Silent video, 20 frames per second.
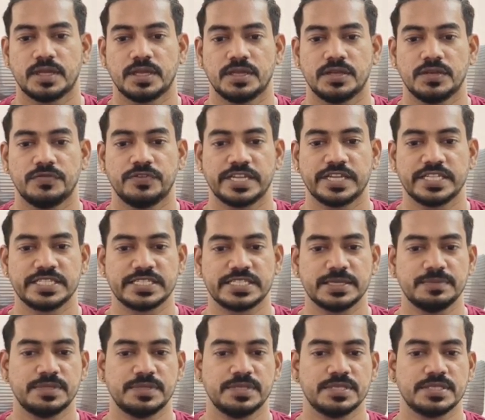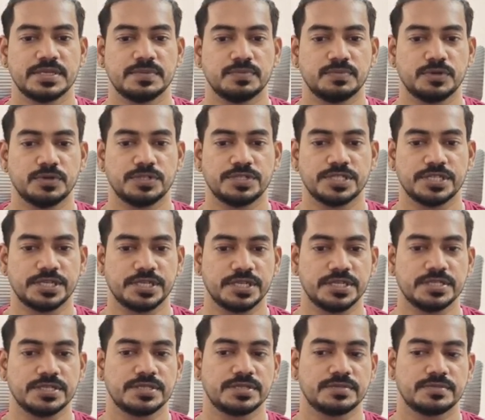We can skip this import
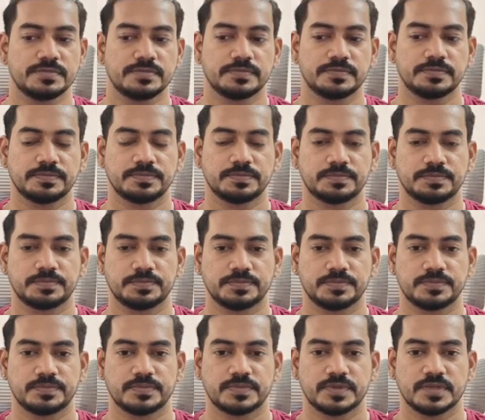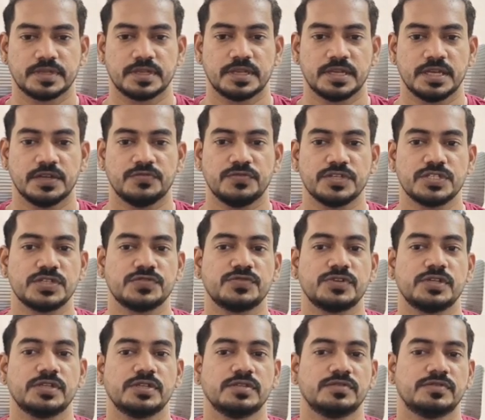settings, and first of
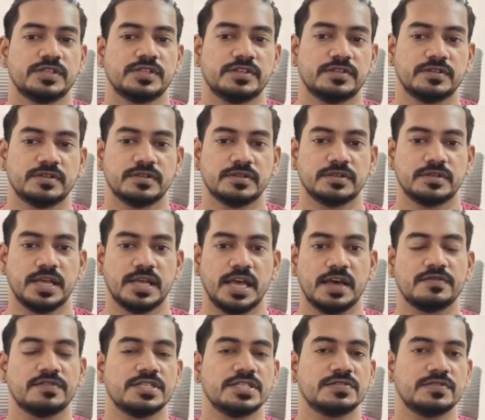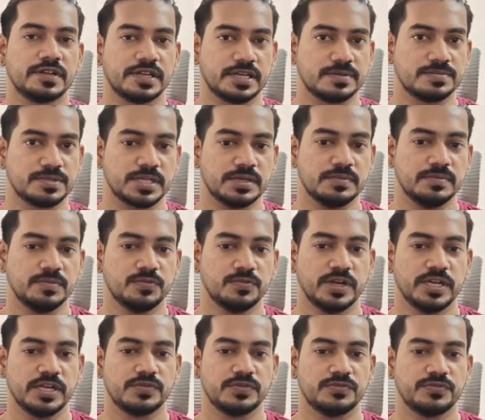all we'll have this welcome screen
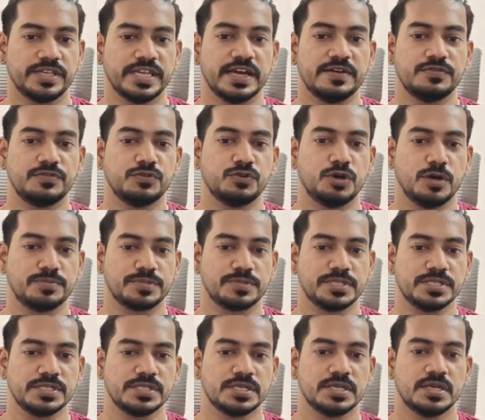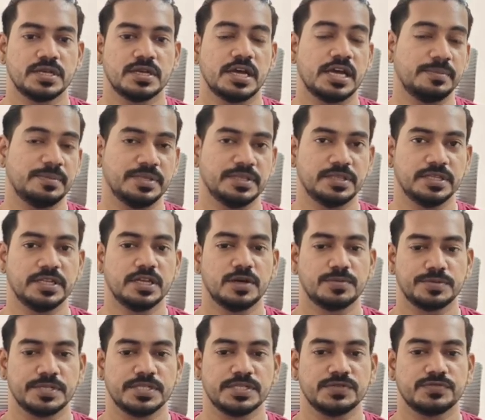where we have two options. I mean three
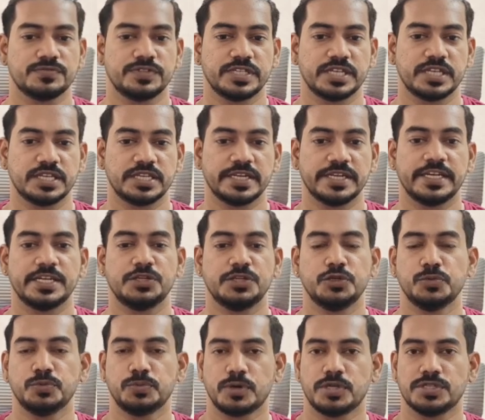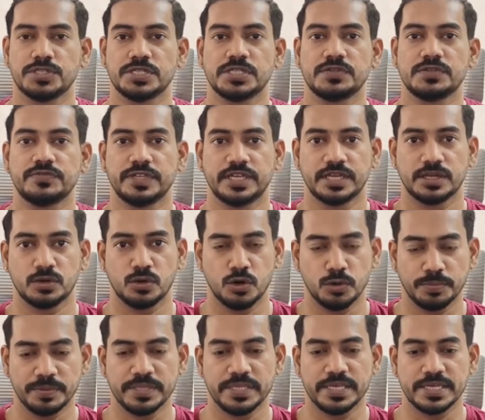options. We can create a new project, we can
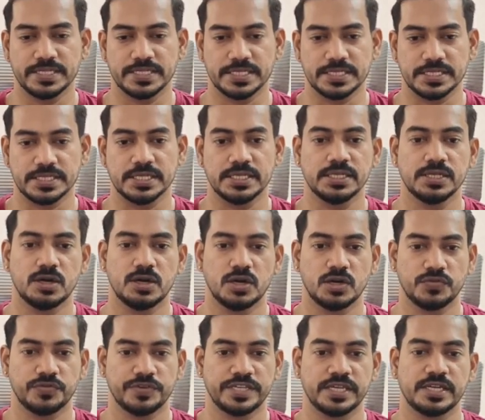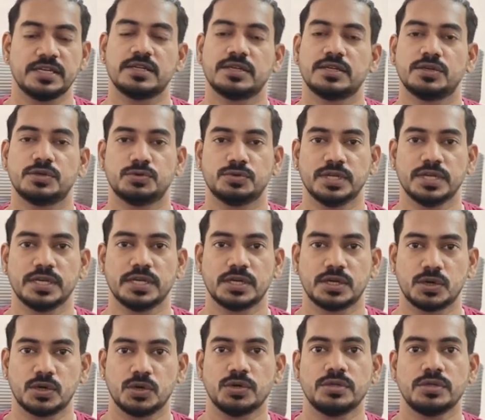open the existing, or we can do the
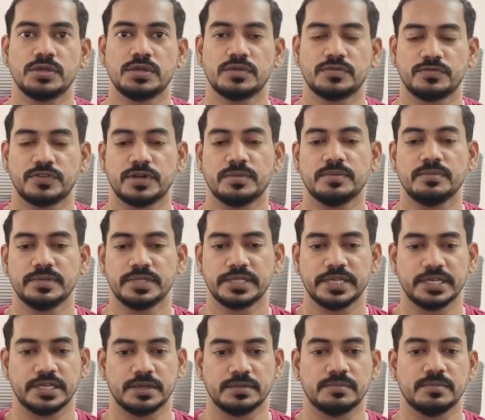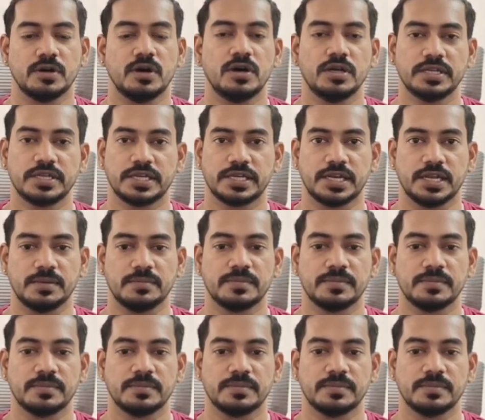clone from GitHub or GitLab.